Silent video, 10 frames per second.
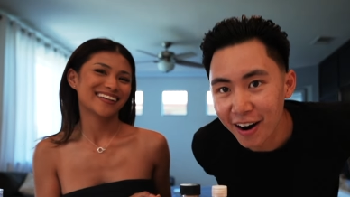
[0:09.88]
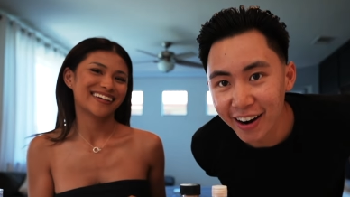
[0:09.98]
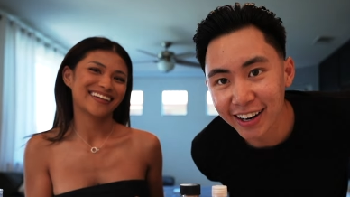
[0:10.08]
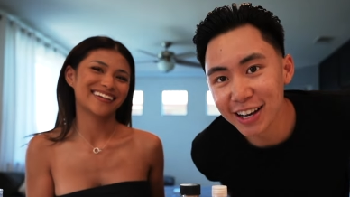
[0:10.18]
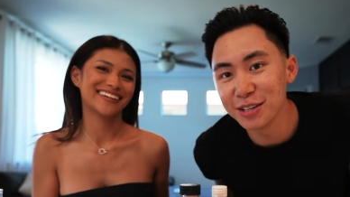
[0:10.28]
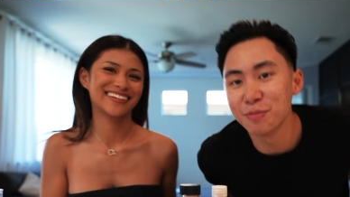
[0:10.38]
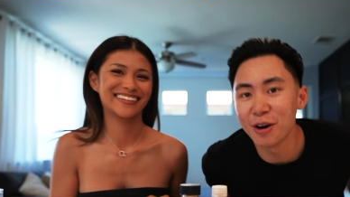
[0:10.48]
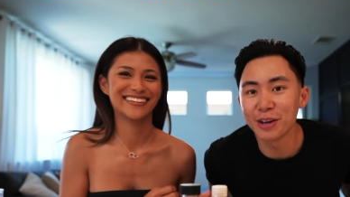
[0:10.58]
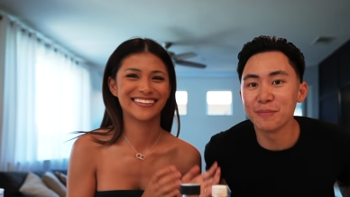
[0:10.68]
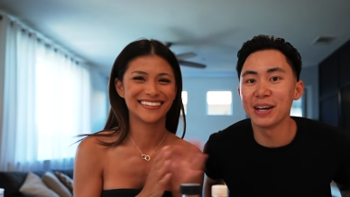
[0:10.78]
Speaker 1: Alright guys,
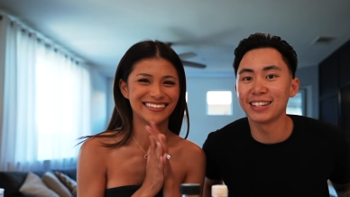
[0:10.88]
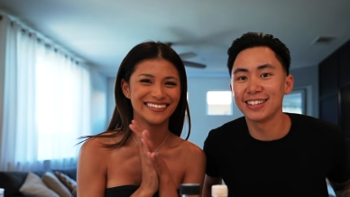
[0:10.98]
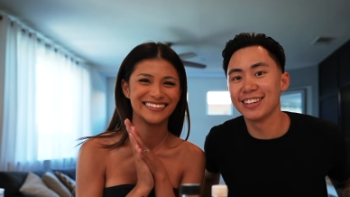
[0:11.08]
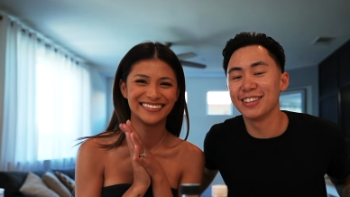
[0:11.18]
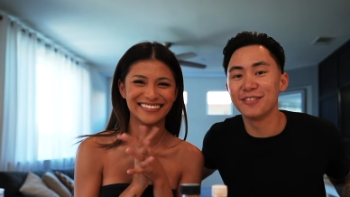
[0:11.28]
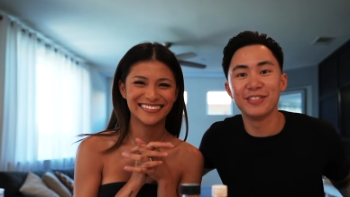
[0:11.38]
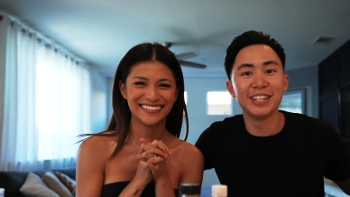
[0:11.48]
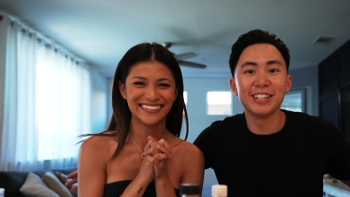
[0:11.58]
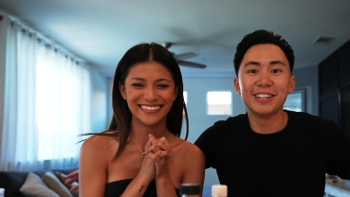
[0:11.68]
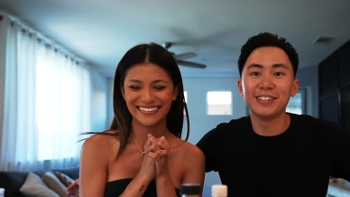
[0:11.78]
welcome back to another
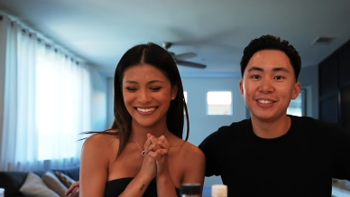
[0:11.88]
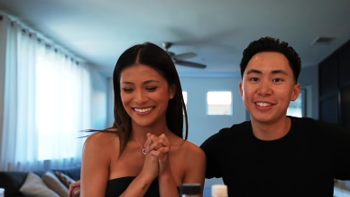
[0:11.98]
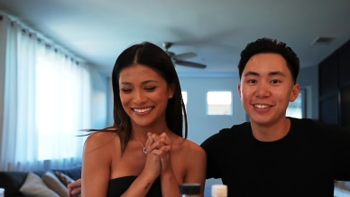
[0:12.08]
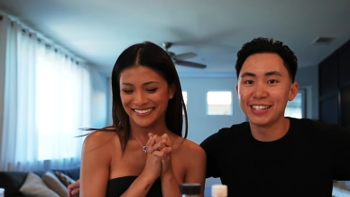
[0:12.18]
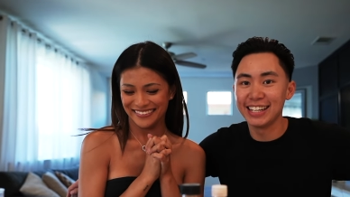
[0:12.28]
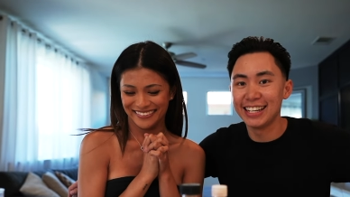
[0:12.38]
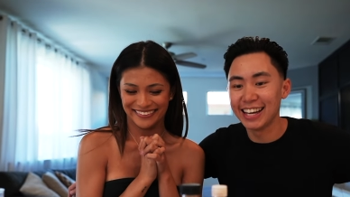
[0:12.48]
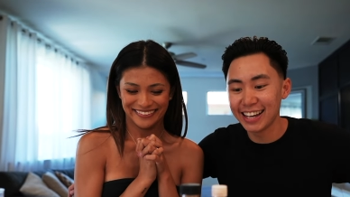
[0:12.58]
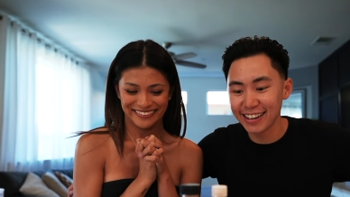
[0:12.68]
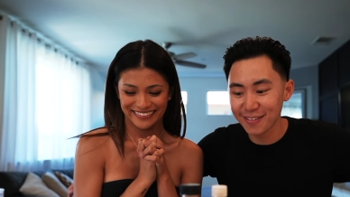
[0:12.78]
video. So
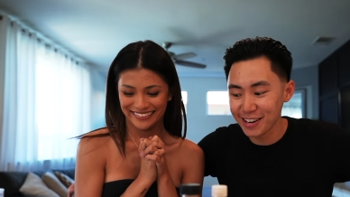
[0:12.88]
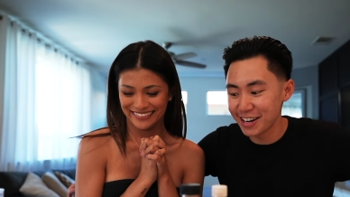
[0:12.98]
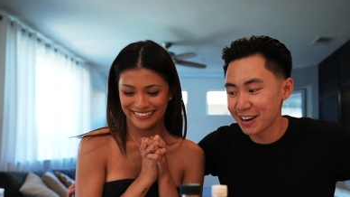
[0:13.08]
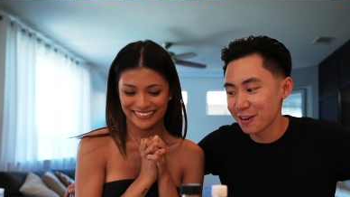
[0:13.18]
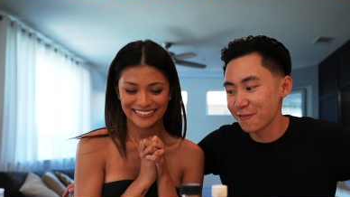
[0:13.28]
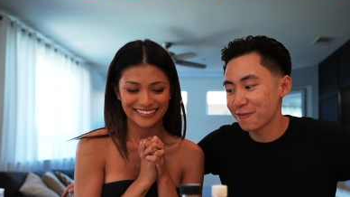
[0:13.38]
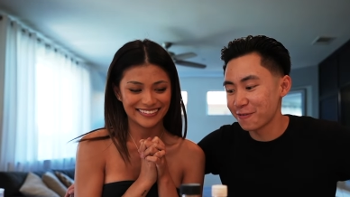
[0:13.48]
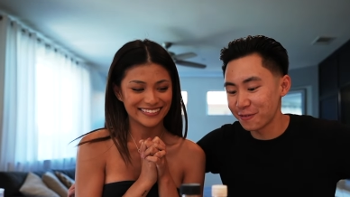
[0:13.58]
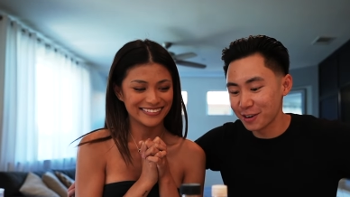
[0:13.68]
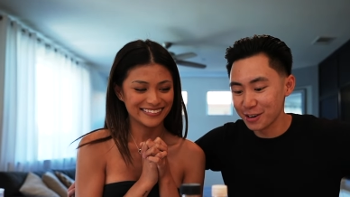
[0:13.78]
today, we got a
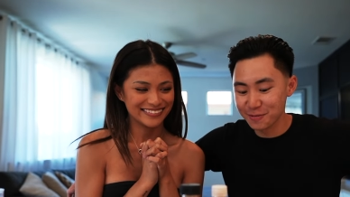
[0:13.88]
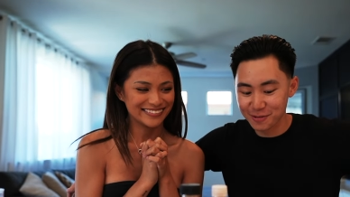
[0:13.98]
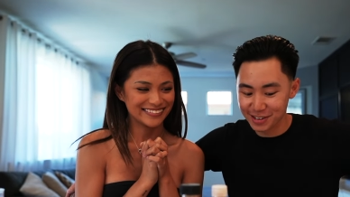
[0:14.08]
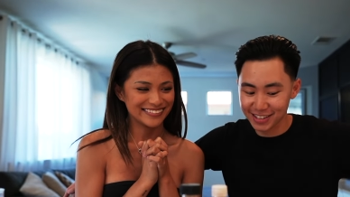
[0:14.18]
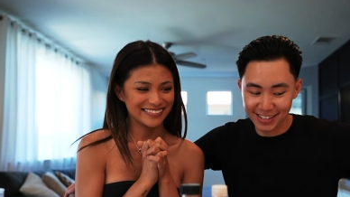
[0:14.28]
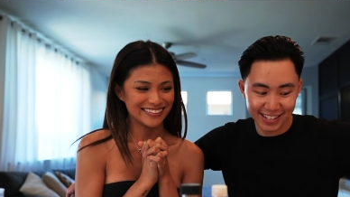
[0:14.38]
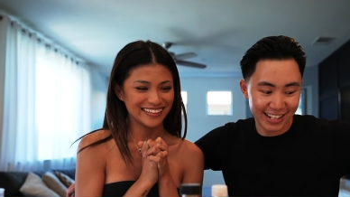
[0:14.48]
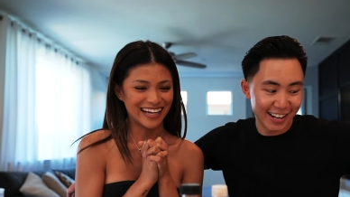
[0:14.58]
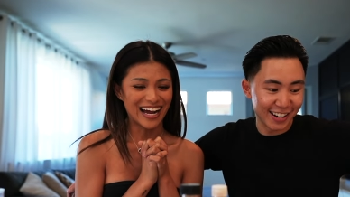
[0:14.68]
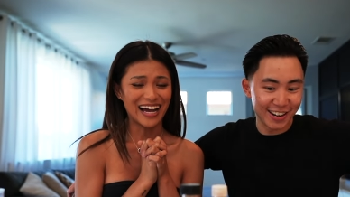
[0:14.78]
fun one.
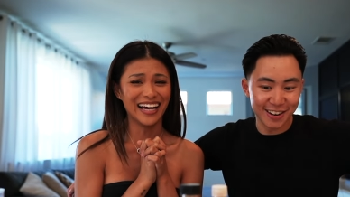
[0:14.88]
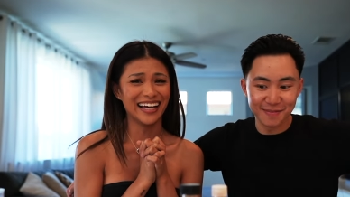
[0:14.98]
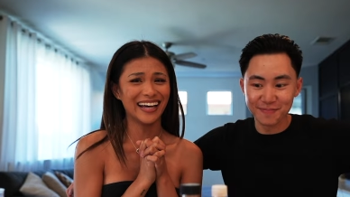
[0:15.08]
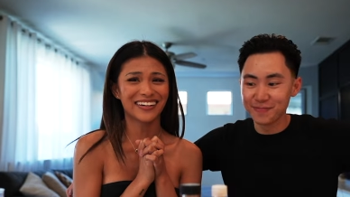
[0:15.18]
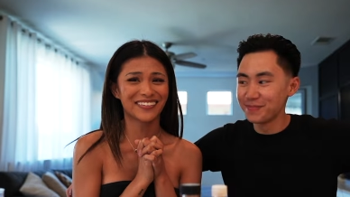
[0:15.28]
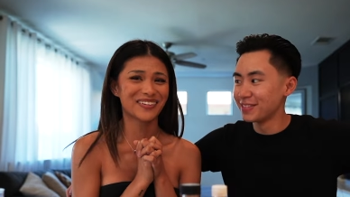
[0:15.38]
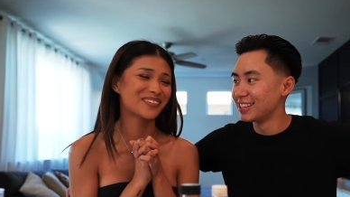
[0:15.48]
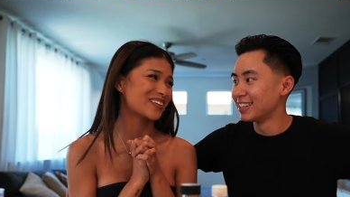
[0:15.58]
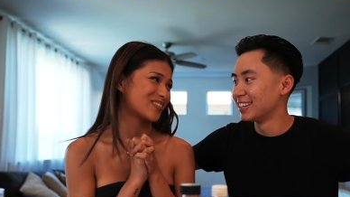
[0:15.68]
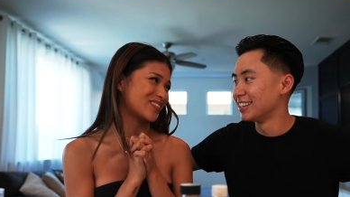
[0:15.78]
Um,
Speaker 2: I don't know
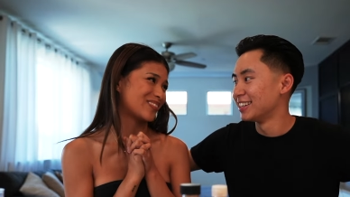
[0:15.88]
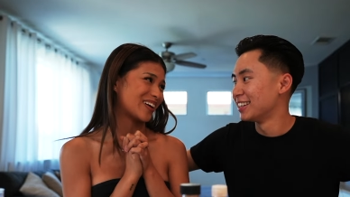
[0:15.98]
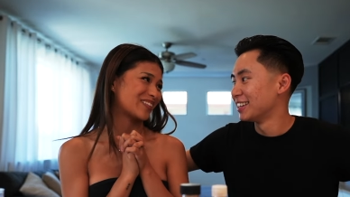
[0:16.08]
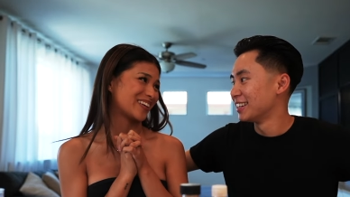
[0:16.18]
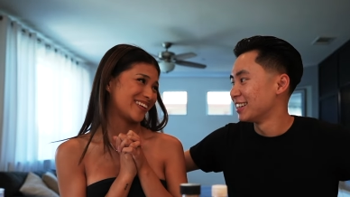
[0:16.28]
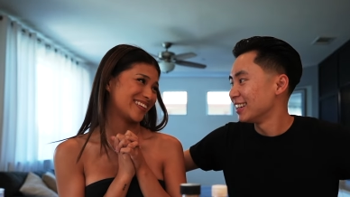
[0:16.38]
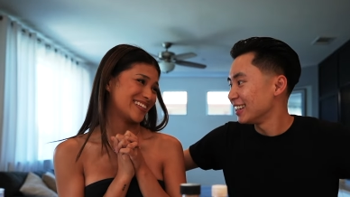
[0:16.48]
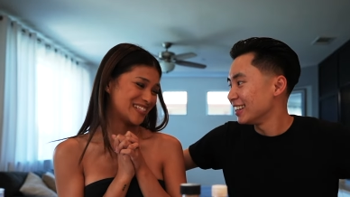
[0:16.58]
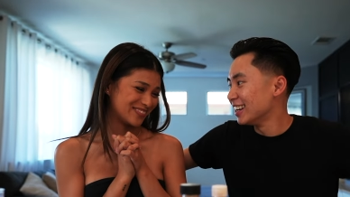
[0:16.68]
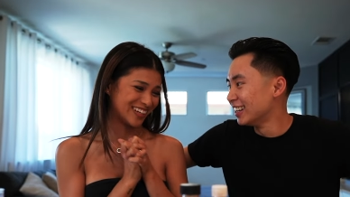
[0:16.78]
what I would call
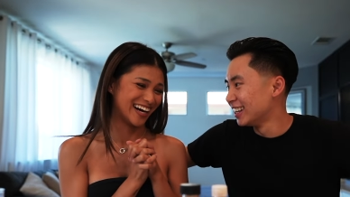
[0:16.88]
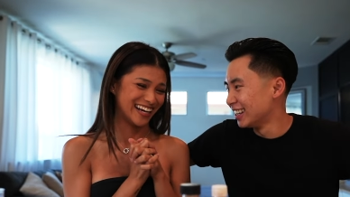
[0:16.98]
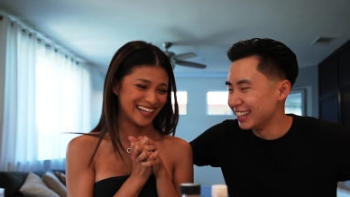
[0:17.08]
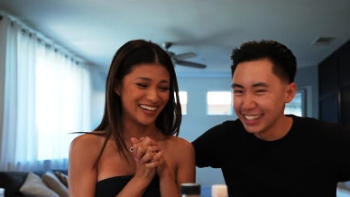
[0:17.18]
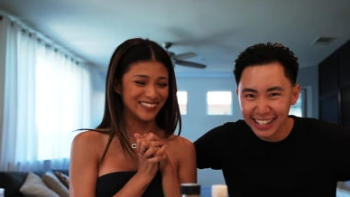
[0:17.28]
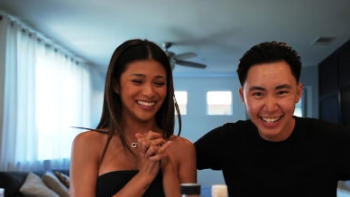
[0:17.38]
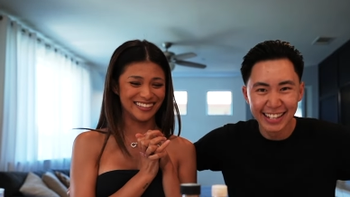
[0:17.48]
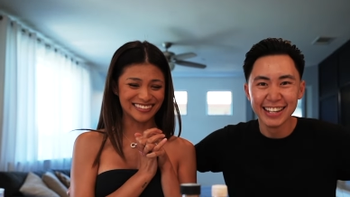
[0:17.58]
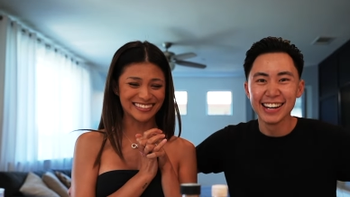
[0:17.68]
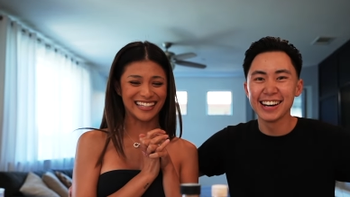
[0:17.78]
this one. I'm a
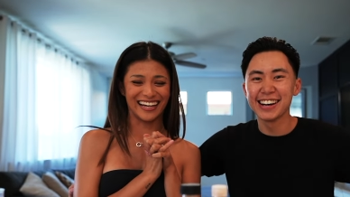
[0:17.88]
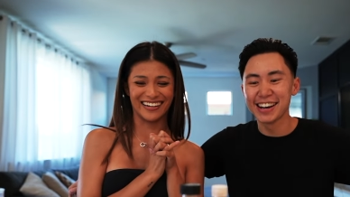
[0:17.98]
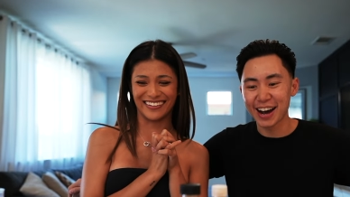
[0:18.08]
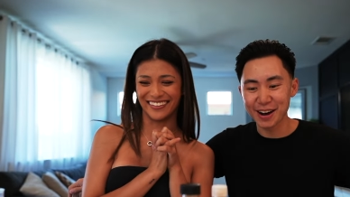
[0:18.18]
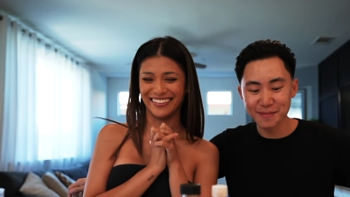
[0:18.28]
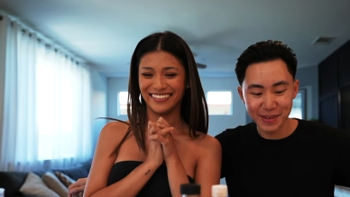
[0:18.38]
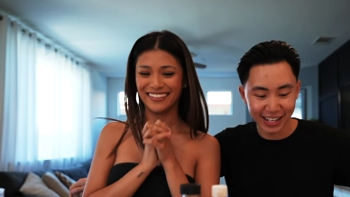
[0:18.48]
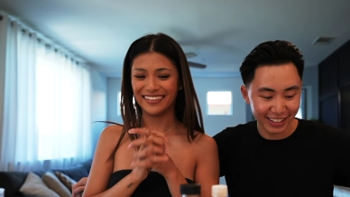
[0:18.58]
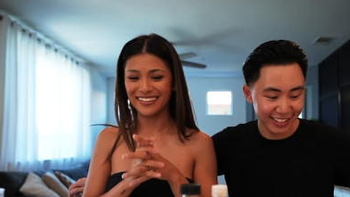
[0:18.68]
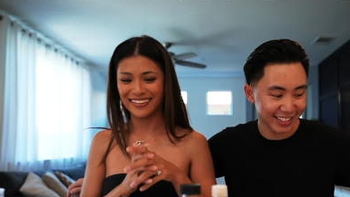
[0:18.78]
little scared.
Speaker 1: I'm
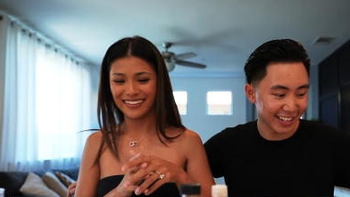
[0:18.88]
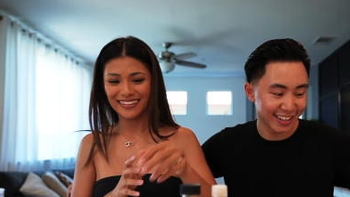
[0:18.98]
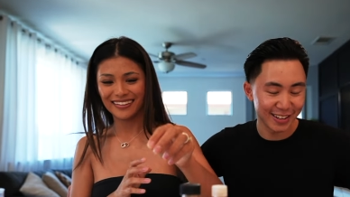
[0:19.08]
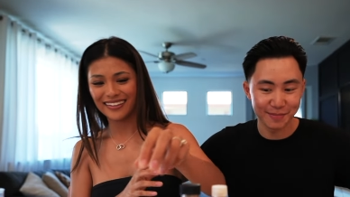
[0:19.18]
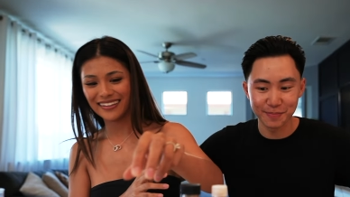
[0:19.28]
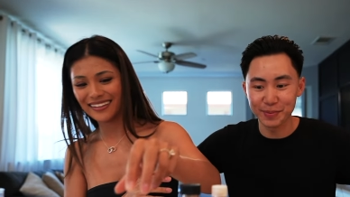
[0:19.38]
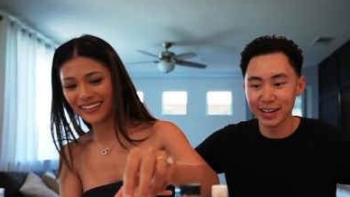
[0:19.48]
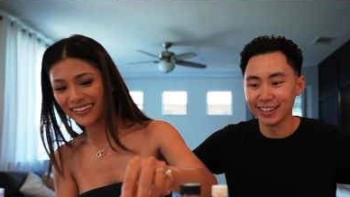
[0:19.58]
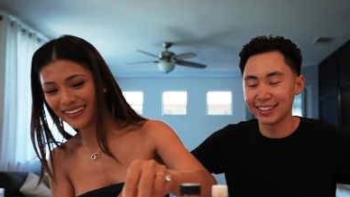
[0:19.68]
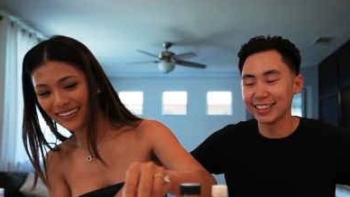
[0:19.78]
hella scared.
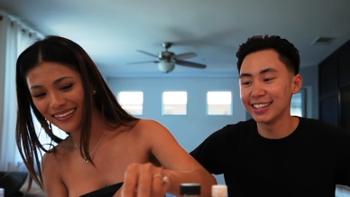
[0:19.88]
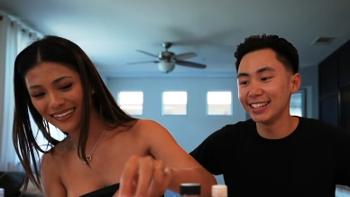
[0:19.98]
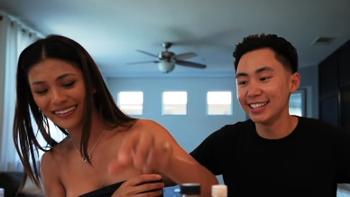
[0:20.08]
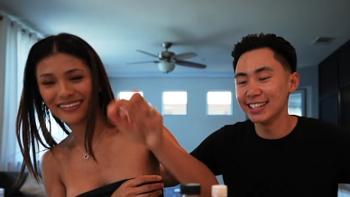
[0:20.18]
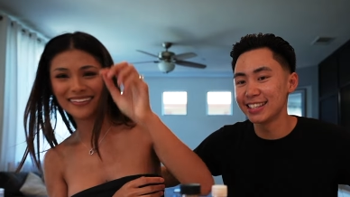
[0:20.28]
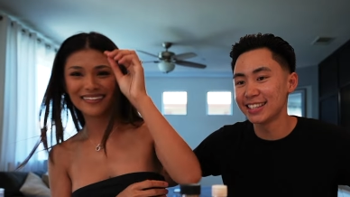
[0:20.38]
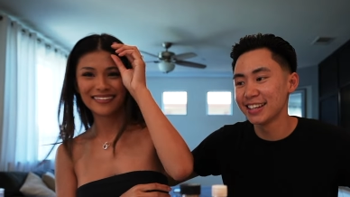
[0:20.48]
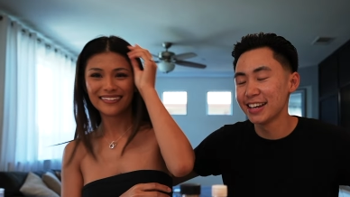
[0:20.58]
But the thing is,